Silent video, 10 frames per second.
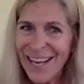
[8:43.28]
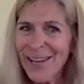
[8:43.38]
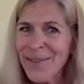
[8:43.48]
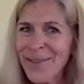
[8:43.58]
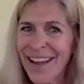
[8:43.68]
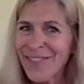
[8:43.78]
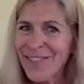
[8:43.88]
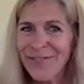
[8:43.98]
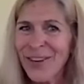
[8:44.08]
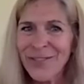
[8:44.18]
your
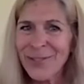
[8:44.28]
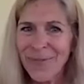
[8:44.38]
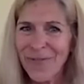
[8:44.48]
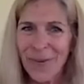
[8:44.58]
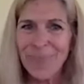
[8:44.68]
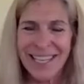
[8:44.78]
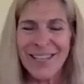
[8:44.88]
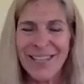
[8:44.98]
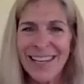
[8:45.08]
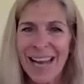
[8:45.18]
leftovers. When you
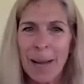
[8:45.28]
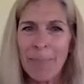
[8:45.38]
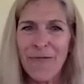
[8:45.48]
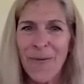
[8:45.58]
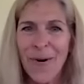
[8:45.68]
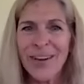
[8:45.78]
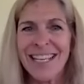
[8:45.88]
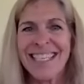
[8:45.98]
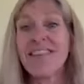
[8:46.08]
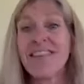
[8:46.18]
have leftovers from
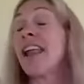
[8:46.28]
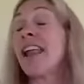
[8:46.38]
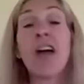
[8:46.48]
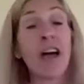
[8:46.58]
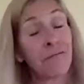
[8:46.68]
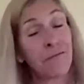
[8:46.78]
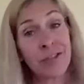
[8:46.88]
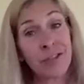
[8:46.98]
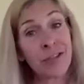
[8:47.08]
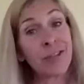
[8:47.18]
dinner the night before
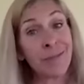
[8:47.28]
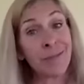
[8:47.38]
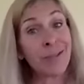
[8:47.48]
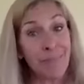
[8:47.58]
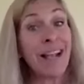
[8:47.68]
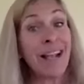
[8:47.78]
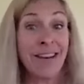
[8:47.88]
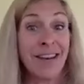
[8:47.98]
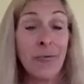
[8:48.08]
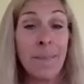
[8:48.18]
and it's not enough
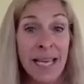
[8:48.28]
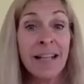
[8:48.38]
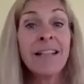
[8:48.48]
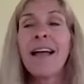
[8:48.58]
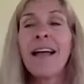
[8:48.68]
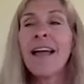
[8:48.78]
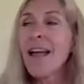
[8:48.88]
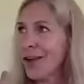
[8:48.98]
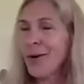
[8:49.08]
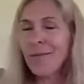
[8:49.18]
to make
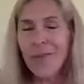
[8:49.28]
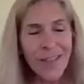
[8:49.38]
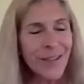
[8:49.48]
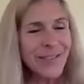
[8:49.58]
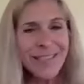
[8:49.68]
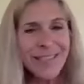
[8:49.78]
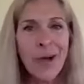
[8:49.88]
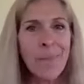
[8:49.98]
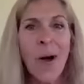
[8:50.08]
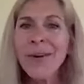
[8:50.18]
another meal,
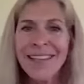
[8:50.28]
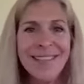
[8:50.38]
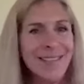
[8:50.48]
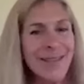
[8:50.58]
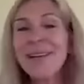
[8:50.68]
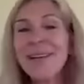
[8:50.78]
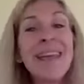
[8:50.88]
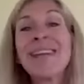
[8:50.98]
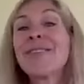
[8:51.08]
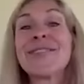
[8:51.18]
you have all those little
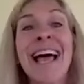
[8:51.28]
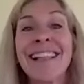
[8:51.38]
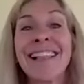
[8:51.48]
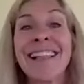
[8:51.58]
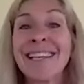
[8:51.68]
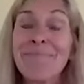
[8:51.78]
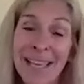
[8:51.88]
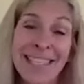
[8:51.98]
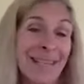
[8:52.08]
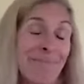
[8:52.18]
components. You can make
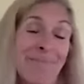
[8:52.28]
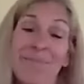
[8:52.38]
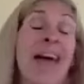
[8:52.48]
your salad